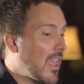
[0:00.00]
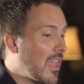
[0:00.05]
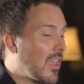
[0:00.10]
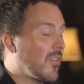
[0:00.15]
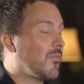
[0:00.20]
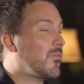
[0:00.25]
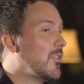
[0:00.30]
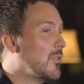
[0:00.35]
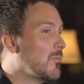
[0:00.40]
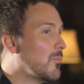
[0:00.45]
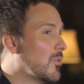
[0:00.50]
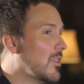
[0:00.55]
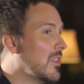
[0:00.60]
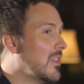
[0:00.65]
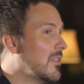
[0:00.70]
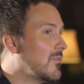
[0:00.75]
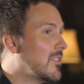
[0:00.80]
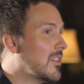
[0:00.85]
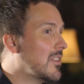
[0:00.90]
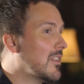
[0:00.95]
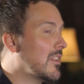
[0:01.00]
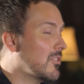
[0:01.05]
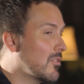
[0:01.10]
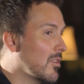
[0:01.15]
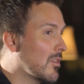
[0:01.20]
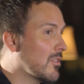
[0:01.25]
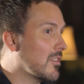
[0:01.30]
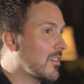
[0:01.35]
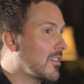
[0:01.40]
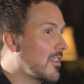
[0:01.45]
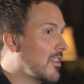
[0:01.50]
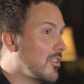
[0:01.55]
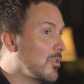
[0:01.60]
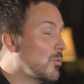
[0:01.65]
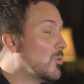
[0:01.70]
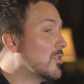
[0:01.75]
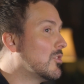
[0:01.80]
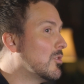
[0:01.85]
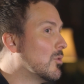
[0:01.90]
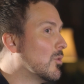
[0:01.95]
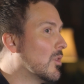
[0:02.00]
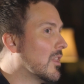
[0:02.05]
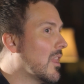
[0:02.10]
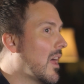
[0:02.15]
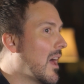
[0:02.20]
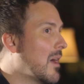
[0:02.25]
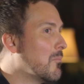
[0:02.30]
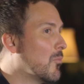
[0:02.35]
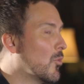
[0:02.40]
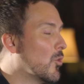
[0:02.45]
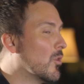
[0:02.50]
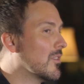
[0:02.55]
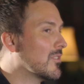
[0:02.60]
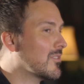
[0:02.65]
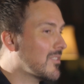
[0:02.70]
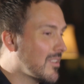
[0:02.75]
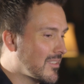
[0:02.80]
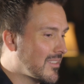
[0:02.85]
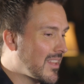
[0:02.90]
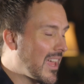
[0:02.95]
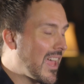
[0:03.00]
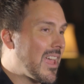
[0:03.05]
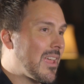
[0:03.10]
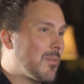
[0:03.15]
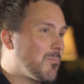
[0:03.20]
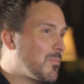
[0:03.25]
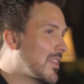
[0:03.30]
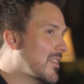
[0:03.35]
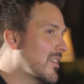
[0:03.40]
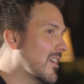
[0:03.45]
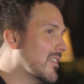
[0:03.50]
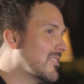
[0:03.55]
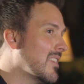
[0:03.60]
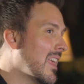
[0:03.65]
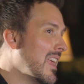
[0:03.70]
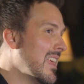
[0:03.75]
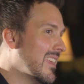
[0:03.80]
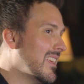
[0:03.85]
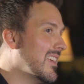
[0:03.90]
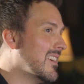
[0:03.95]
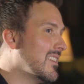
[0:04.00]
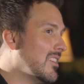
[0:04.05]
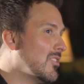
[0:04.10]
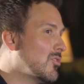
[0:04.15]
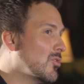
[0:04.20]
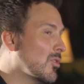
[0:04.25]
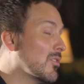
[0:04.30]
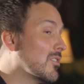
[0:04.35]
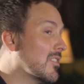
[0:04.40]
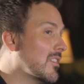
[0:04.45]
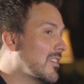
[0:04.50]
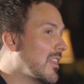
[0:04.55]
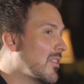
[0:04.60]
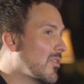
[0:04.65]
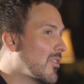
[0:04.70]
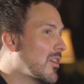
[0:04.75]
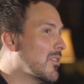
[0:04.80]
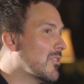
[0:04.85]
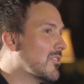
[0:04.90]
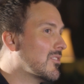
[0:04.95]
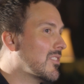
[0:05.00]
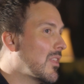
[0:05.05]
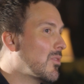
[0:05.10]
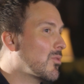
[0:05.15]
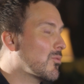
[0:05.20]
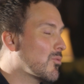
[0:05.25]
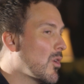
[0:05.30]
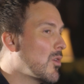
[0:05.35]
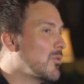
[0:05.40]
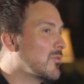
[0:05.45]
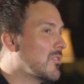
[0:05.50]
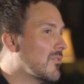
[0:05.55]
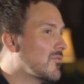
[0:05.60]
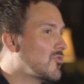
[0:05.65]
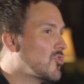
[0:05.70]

If you believed in eternity, you would do a lot more today, because in eternity, there is a throne of